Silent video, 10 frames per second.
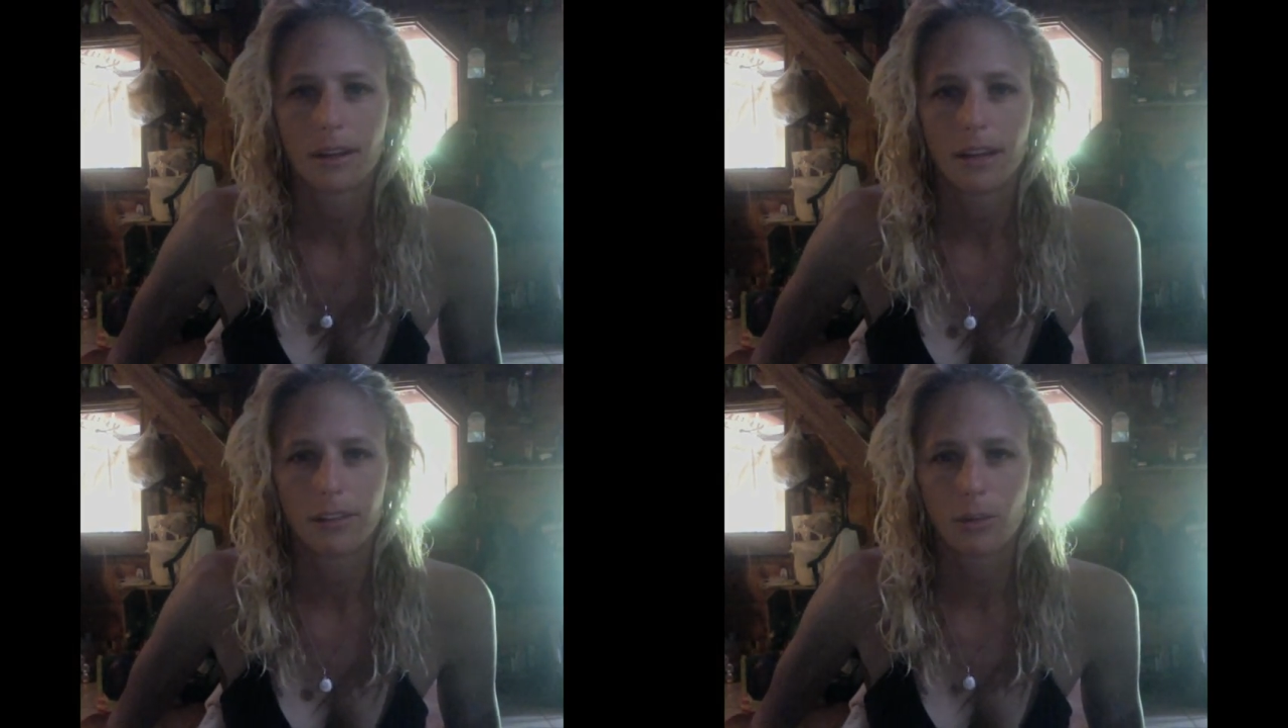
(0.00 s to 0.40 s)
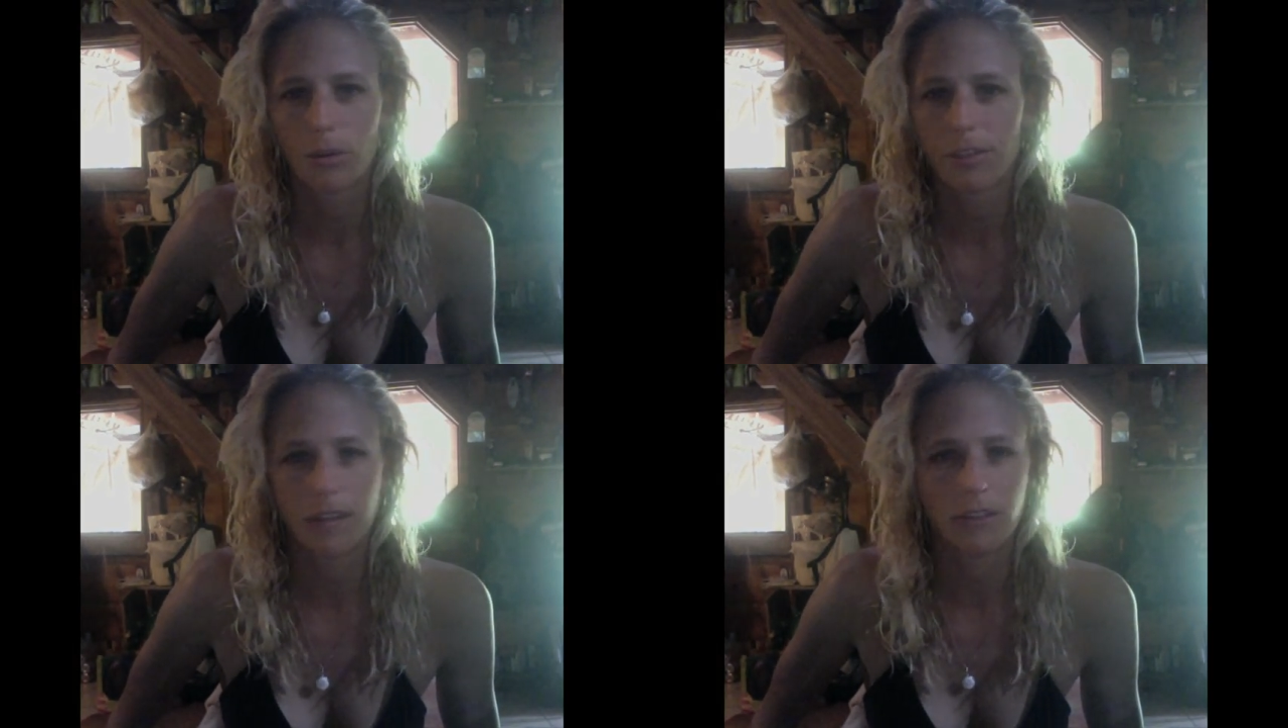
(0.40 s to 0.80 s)
It's cool
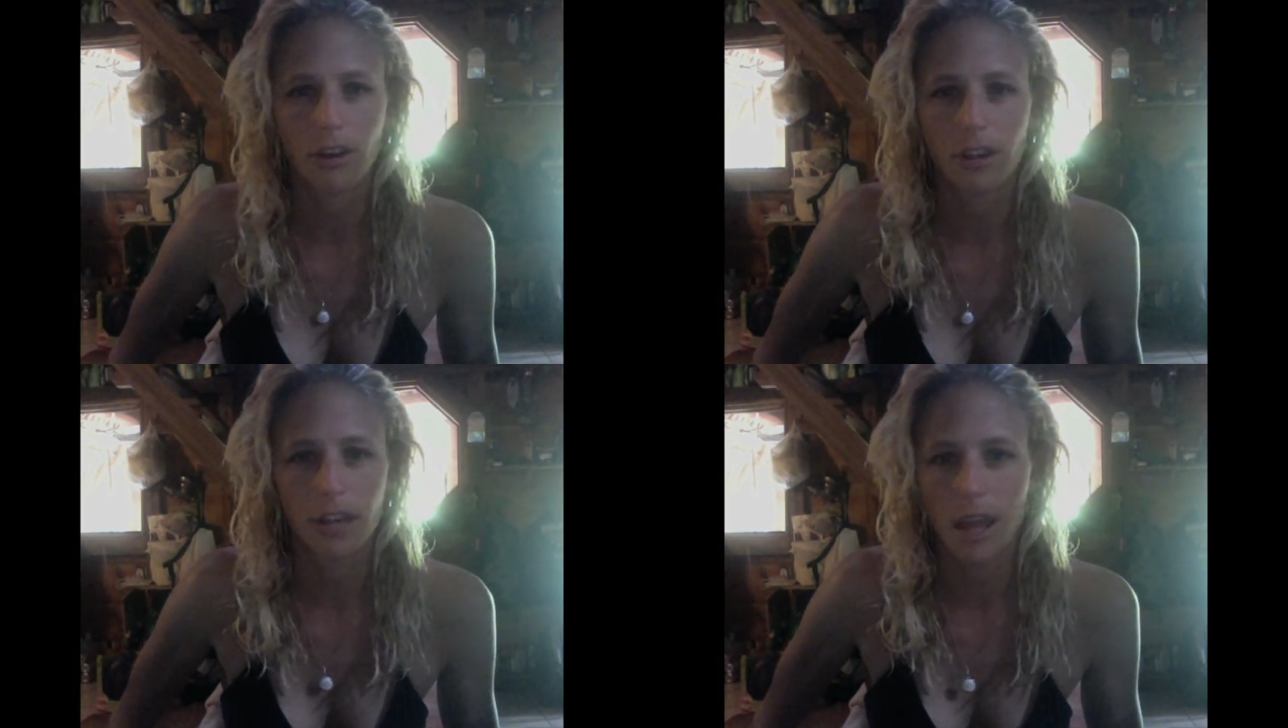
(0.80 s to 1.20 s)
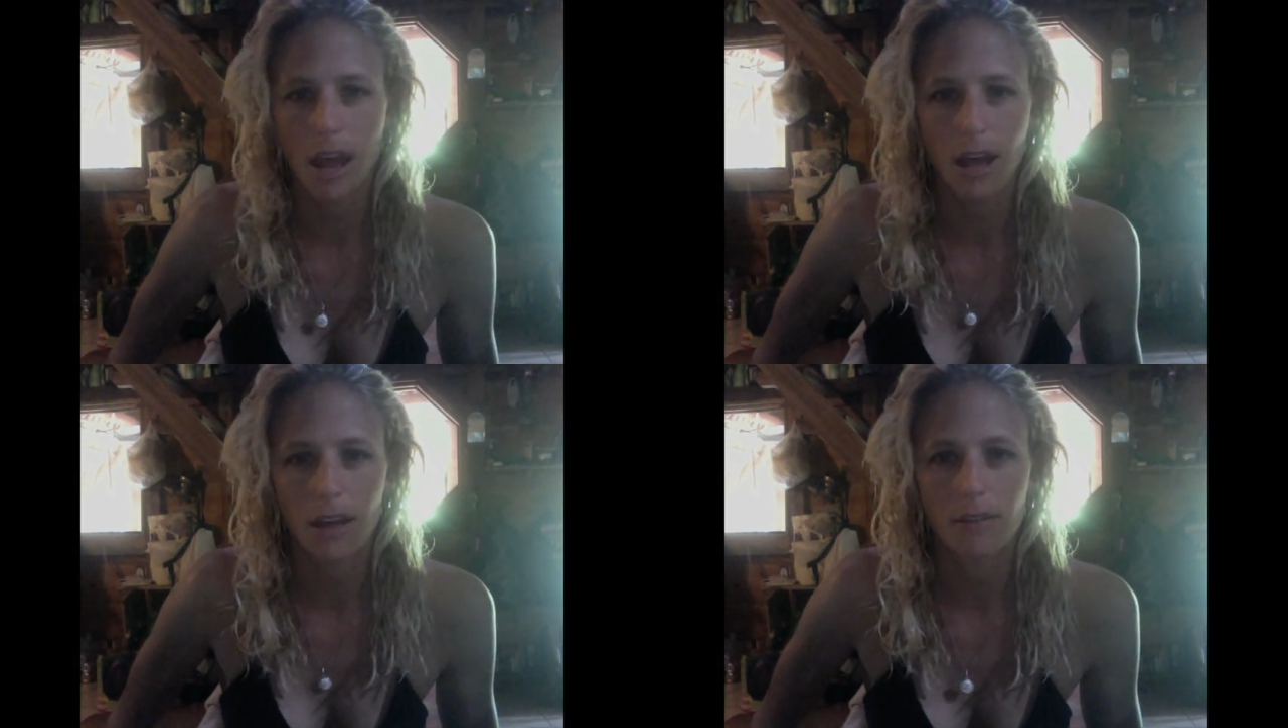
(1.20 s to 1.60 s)
if that's all you
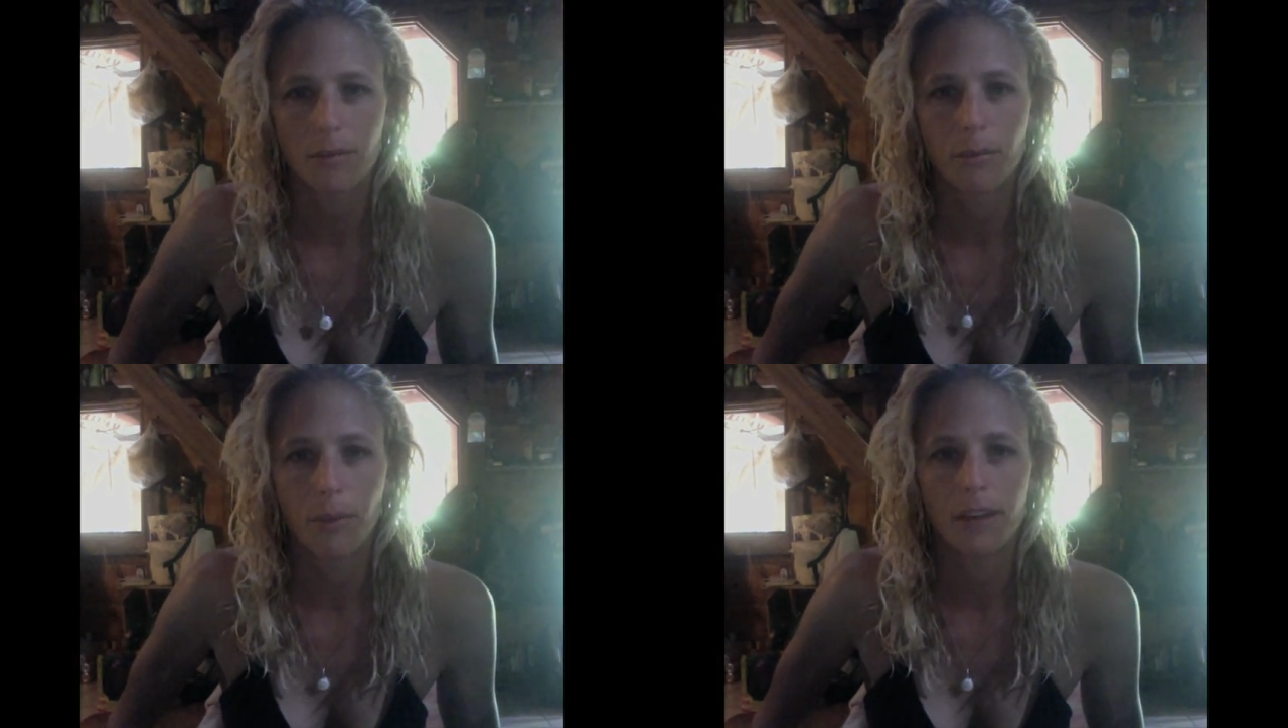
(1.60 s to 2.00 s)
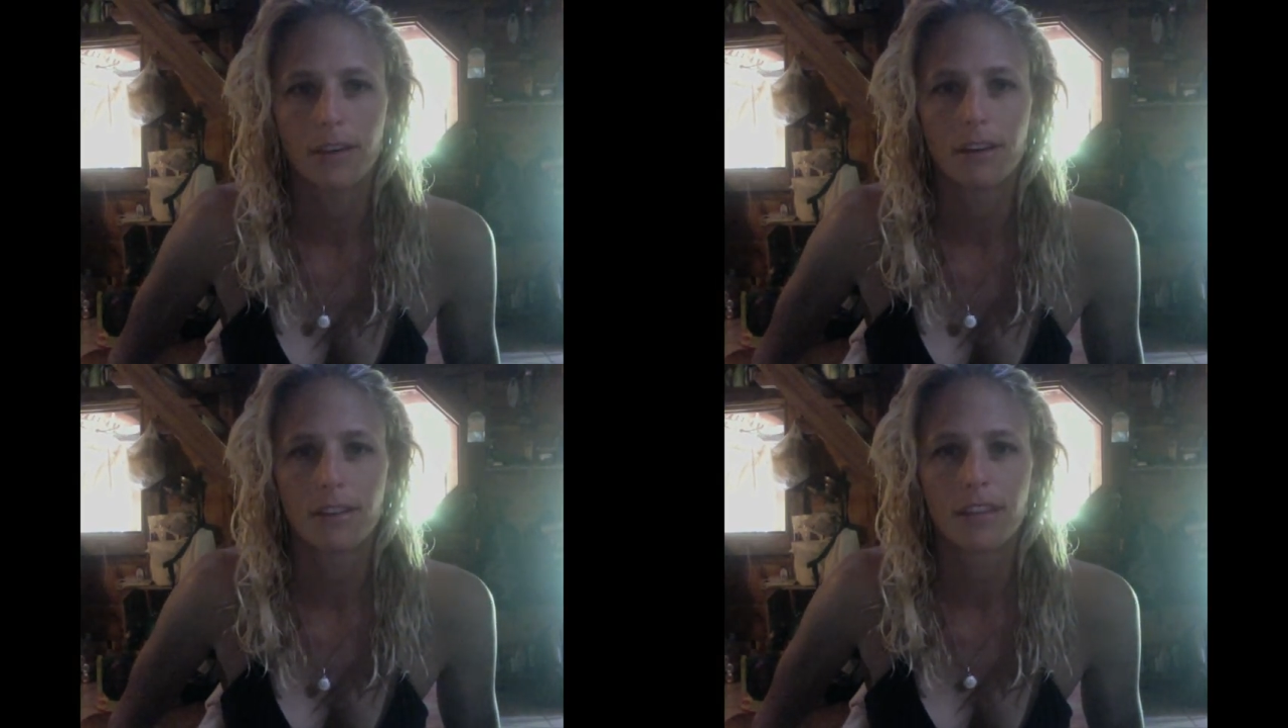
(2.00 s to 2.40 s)
got, but
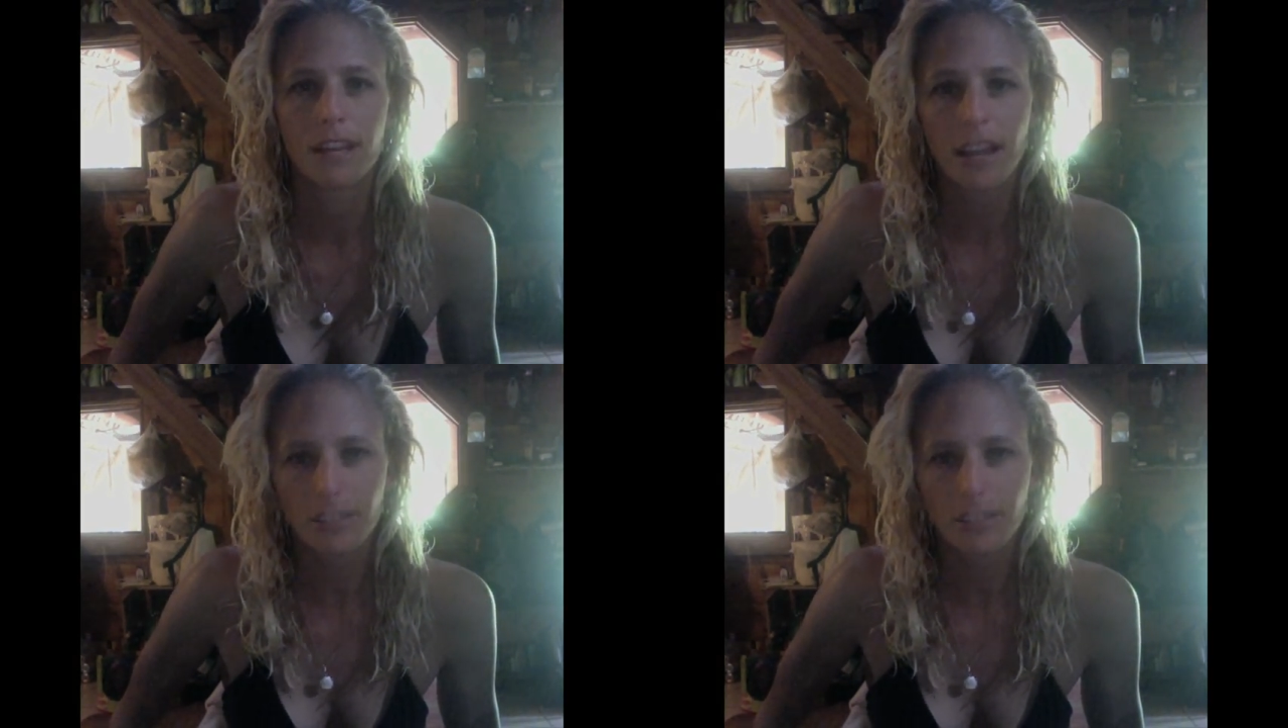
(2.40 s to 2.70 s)
the next